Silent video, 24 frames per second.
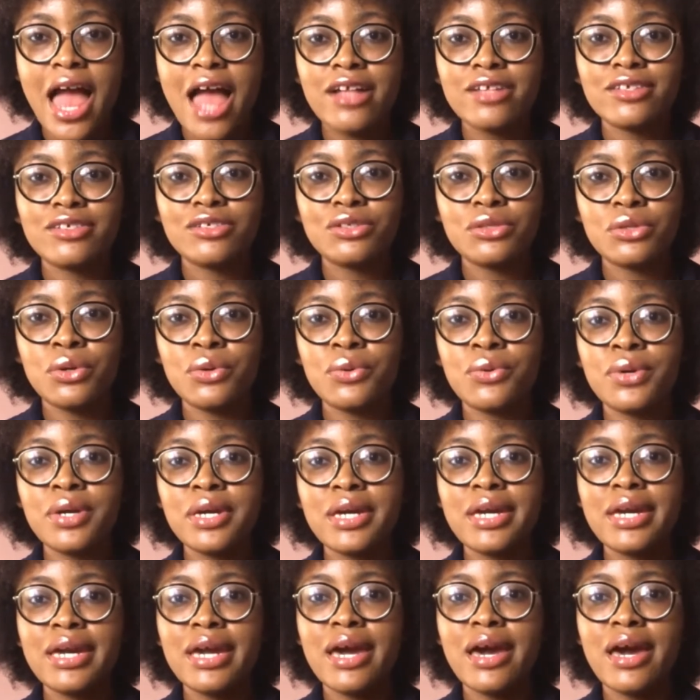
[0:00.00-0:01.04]
So
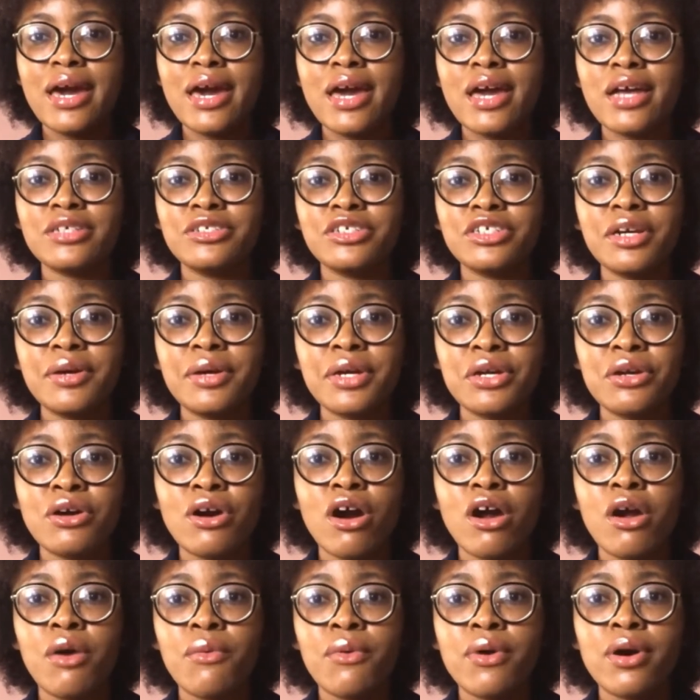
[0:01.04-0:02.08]

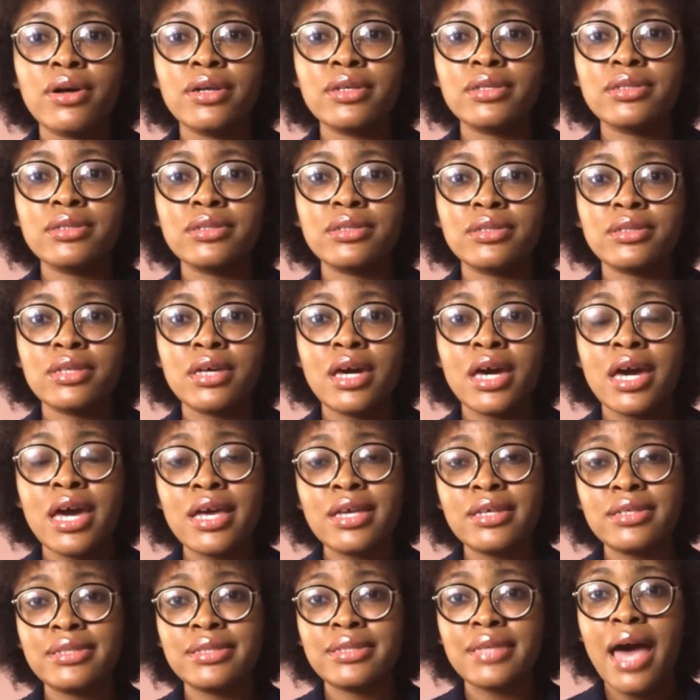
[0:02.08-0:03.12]
Jericho was a
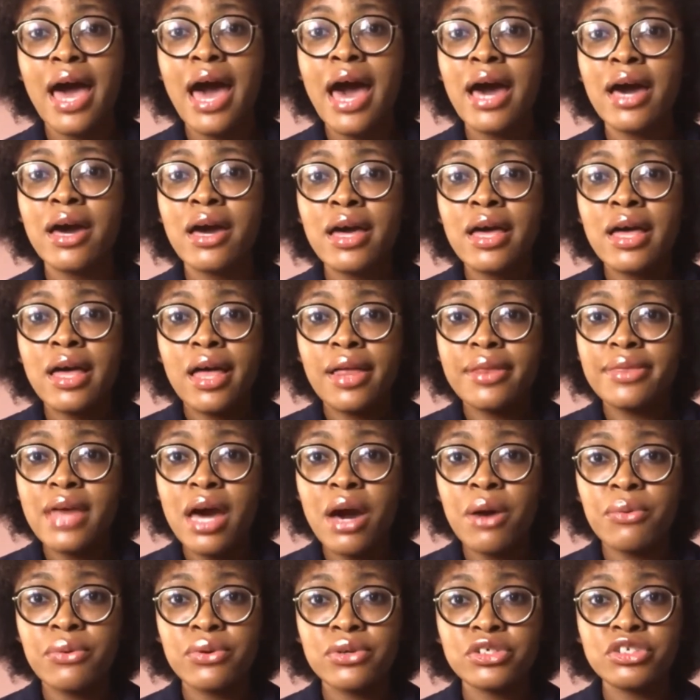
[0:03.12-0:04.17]
hairstyle
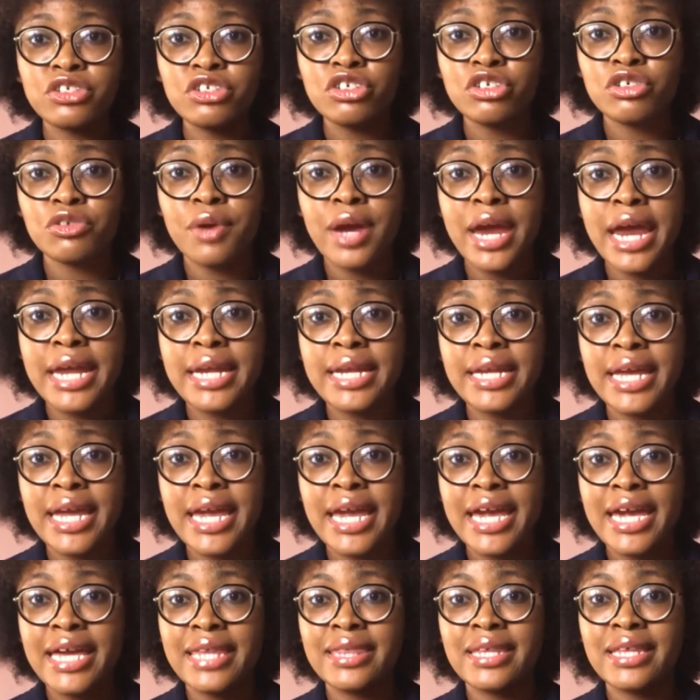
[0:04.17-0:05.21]
that was trendy
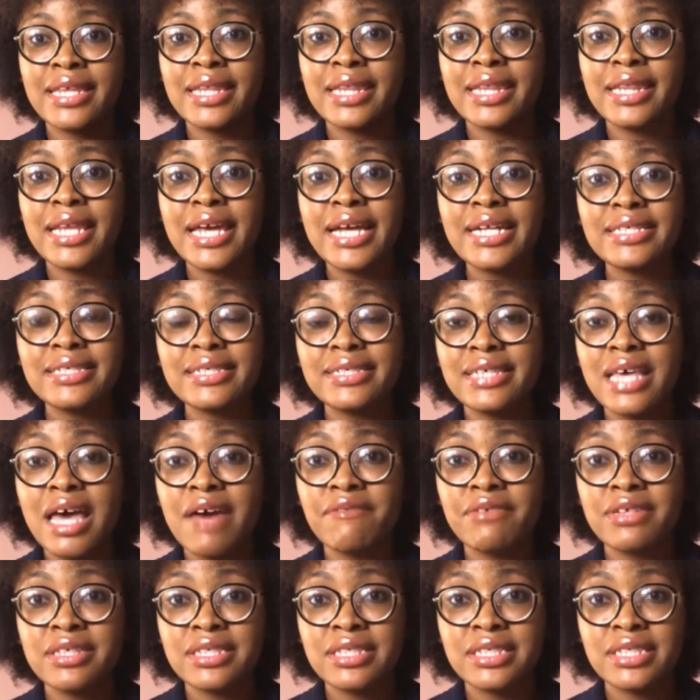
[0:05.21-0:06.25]
in the late
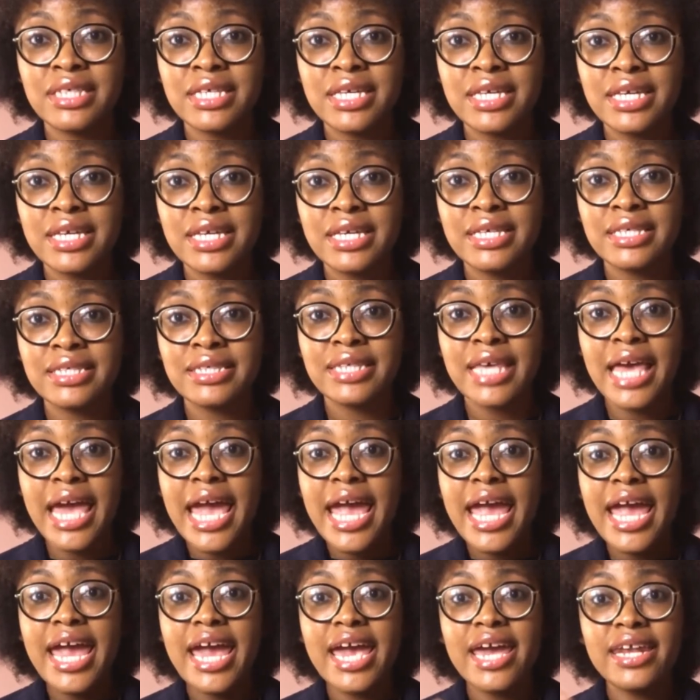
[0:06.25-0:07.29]
70s
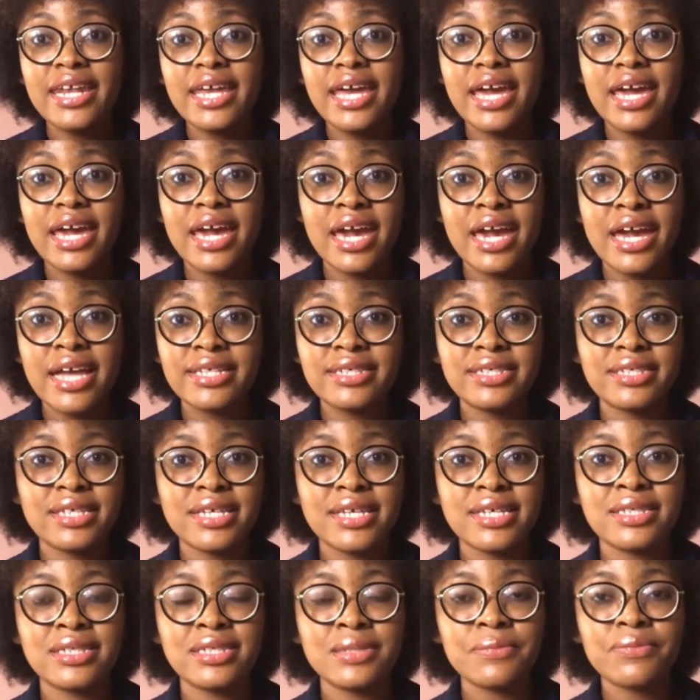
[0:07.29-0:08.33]
and
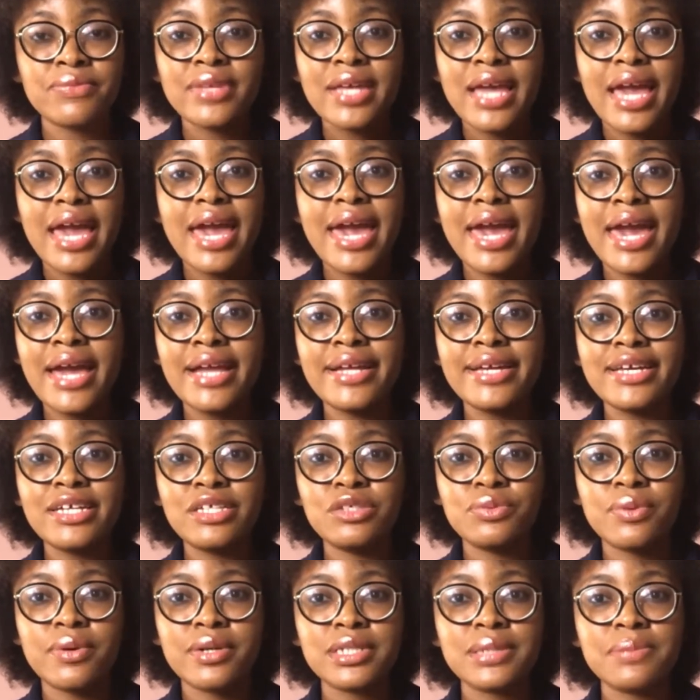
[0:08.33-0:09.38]
80s, and
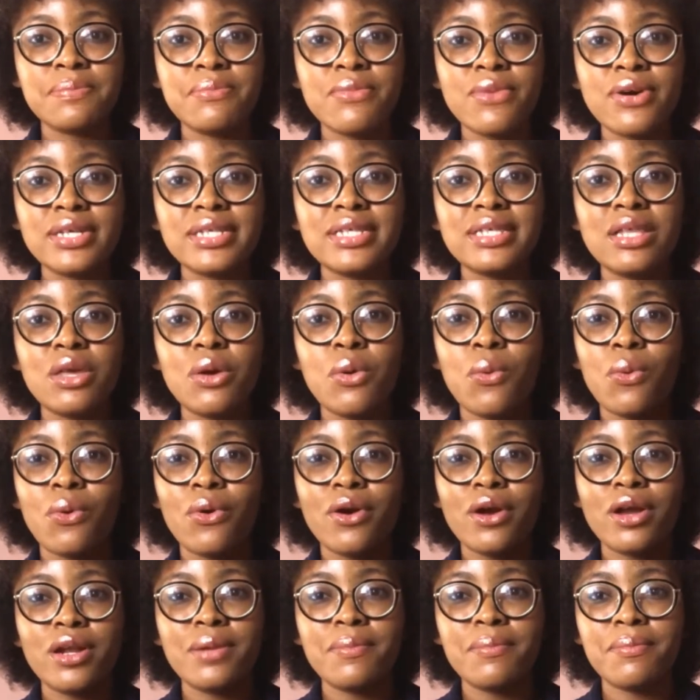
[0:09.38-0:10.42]
it was mostly
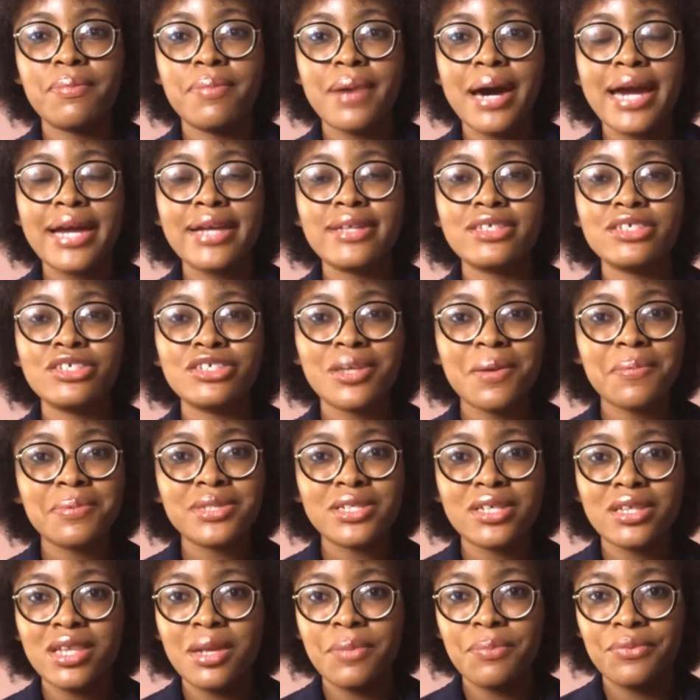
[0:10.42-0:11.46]
worn by top
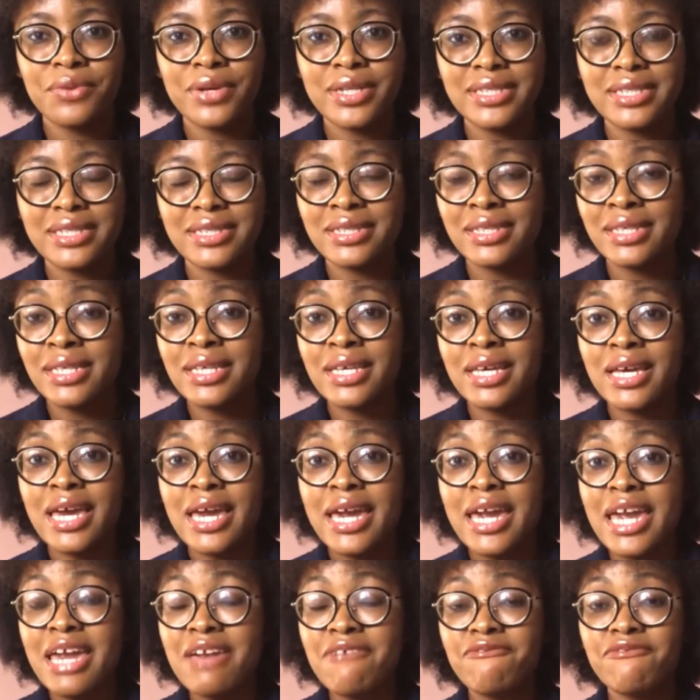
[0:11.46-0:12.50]
celebrities.
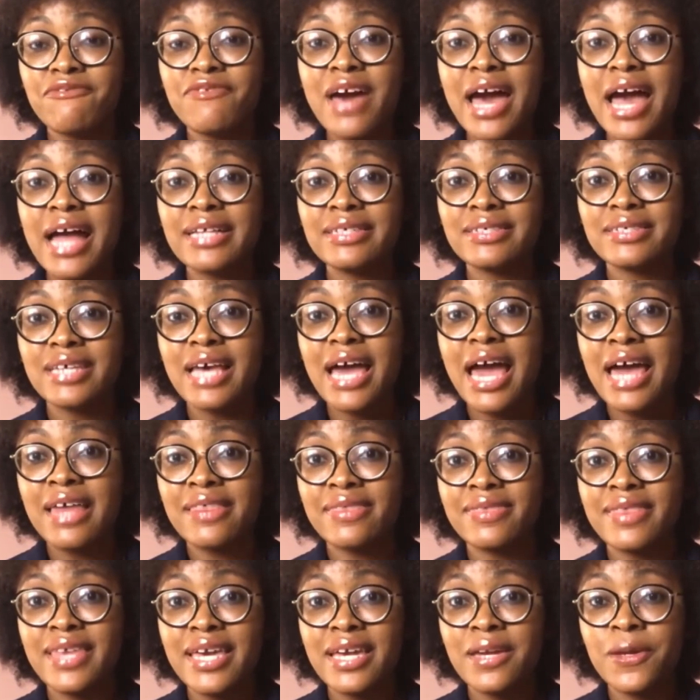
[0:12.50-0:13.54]
In fact, I
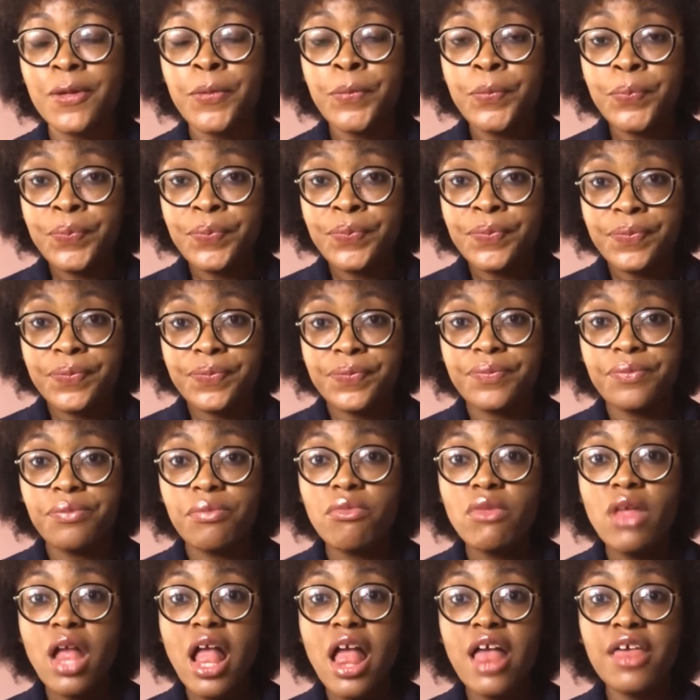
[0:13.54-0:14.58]
think
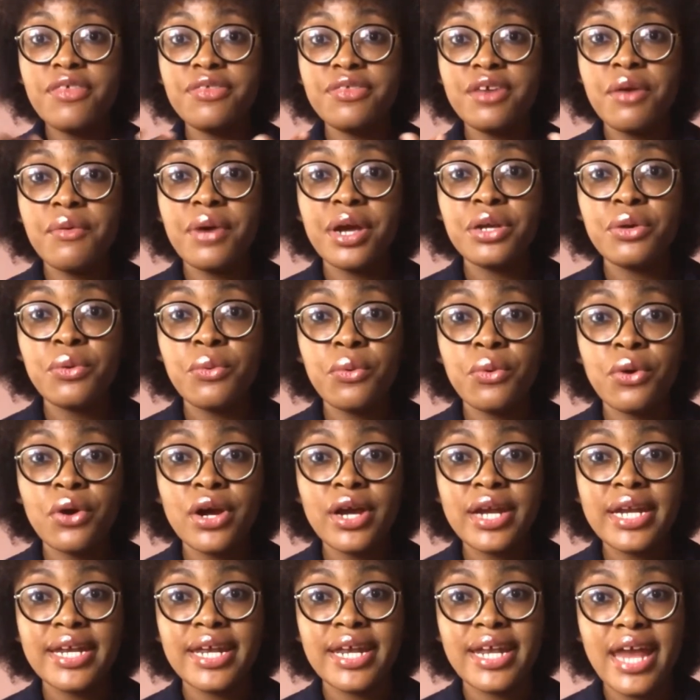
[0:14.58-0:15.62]
they were the
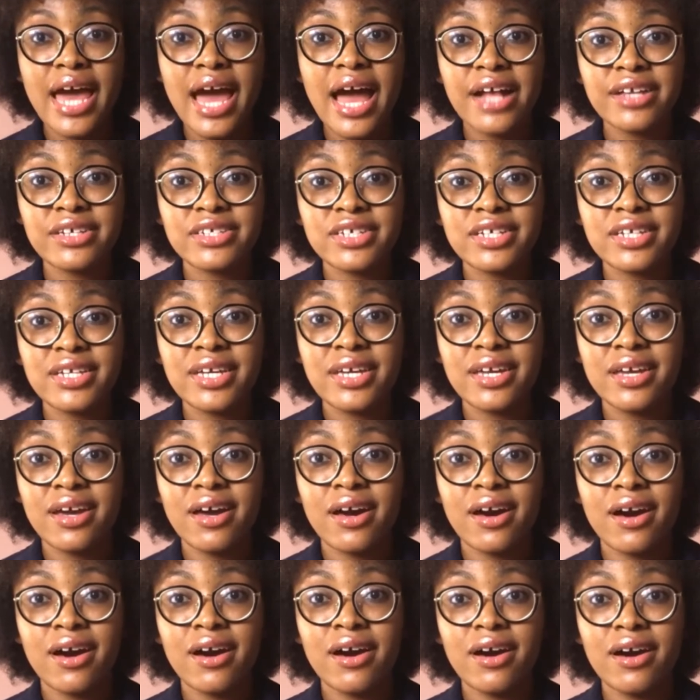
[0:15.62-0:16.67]
ones that actually
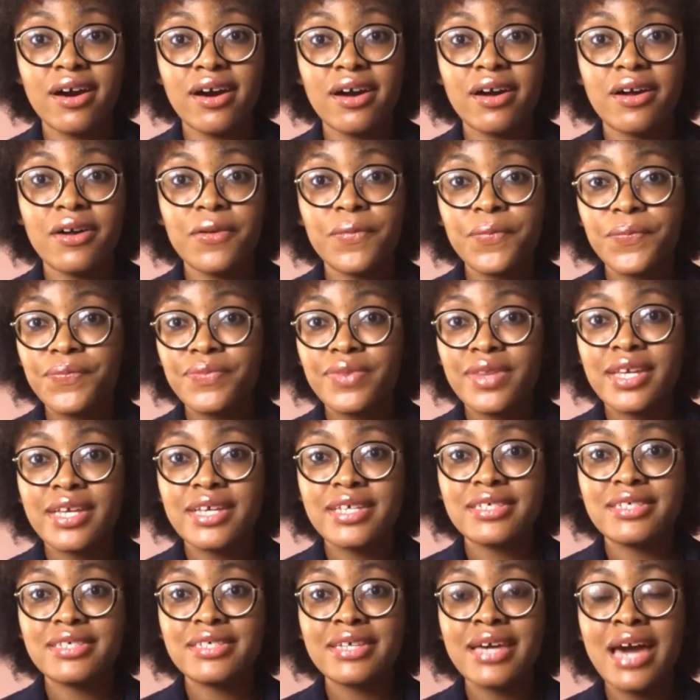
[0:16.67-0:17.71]

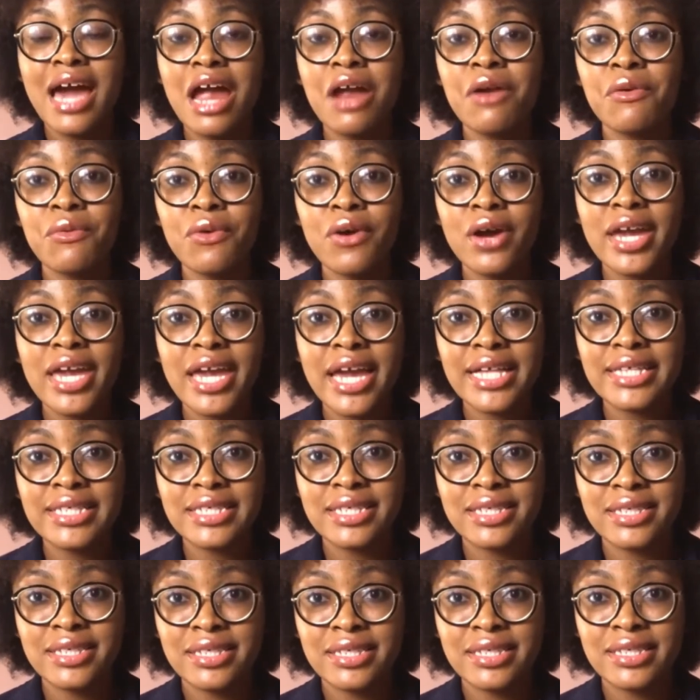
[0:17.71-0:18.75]

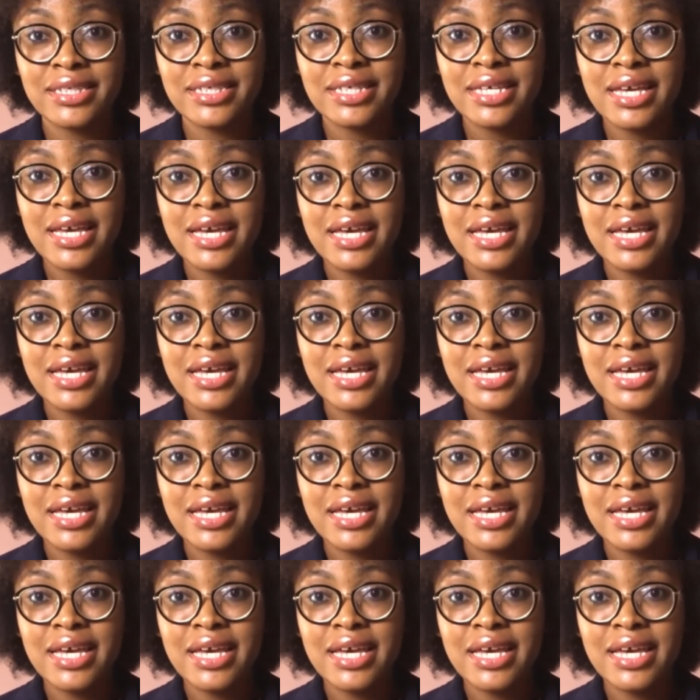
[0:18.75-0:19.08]
skyrocketed.